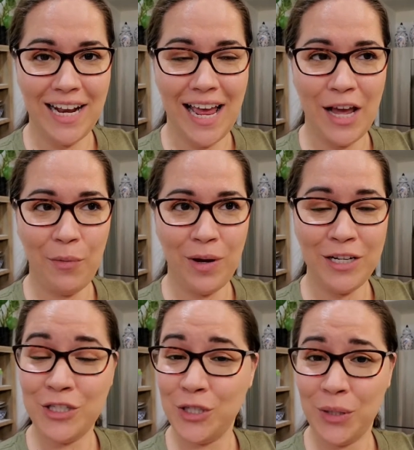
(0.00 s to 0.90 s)
I want to
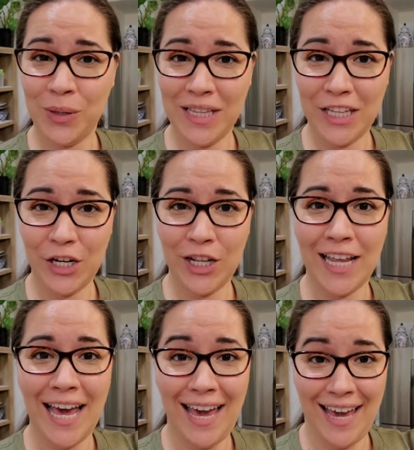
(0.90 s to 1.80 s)
show you a little
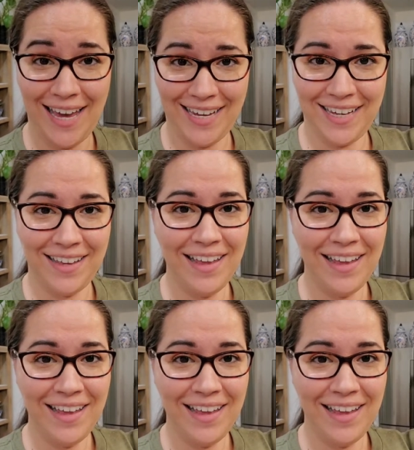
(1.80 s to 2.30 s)
hack